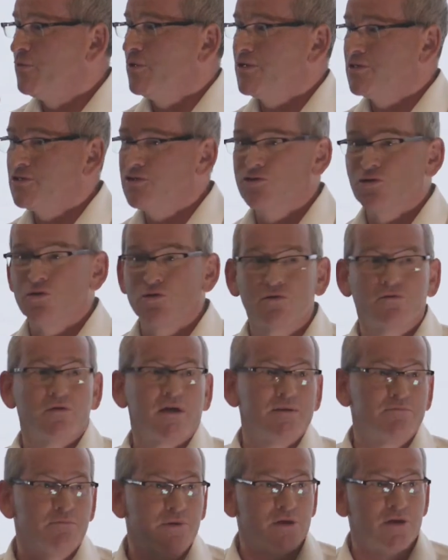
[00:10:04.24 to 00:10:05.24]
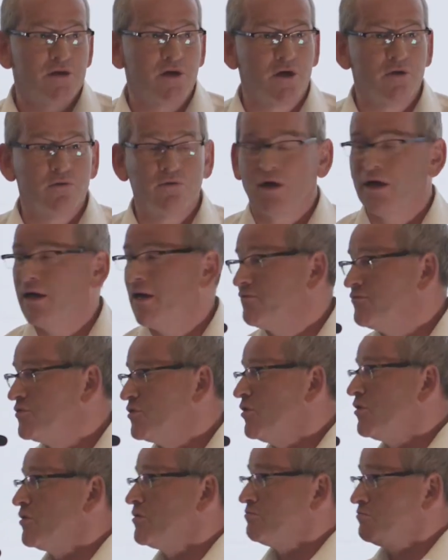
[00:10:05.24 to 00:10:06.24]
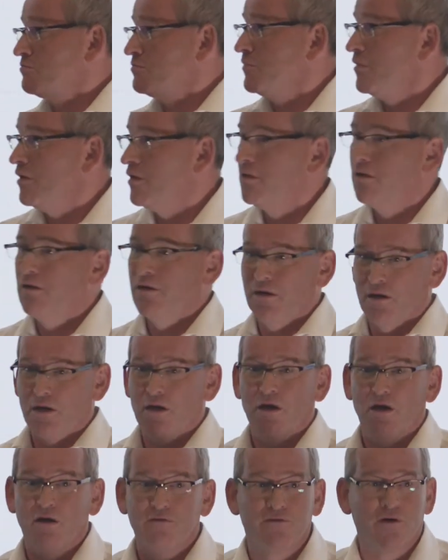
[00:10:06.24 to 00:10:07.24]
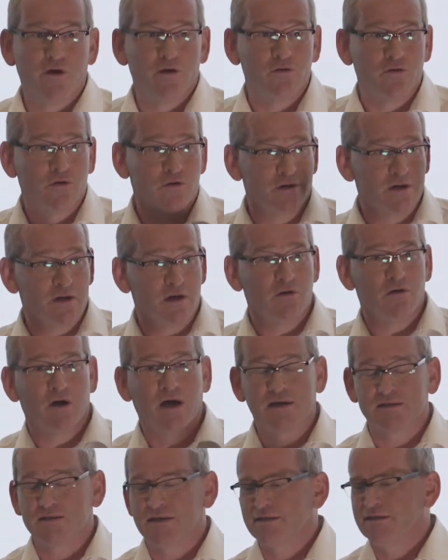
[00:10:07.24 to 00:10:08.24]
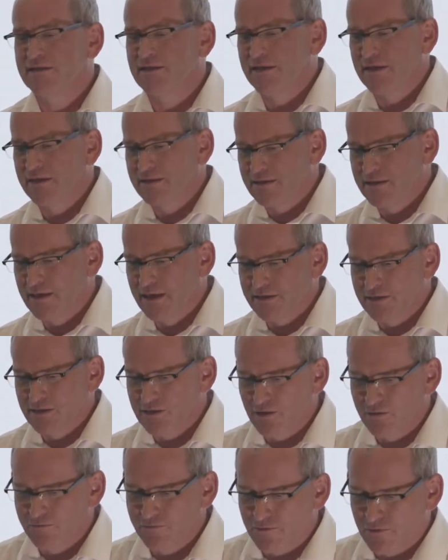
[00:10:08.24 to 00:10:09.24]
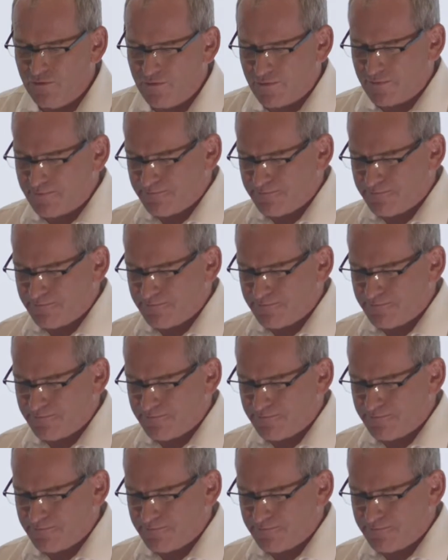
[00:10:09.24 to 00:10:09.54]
well, this is all great, but I haven't got a phone or access to the internet and so forth.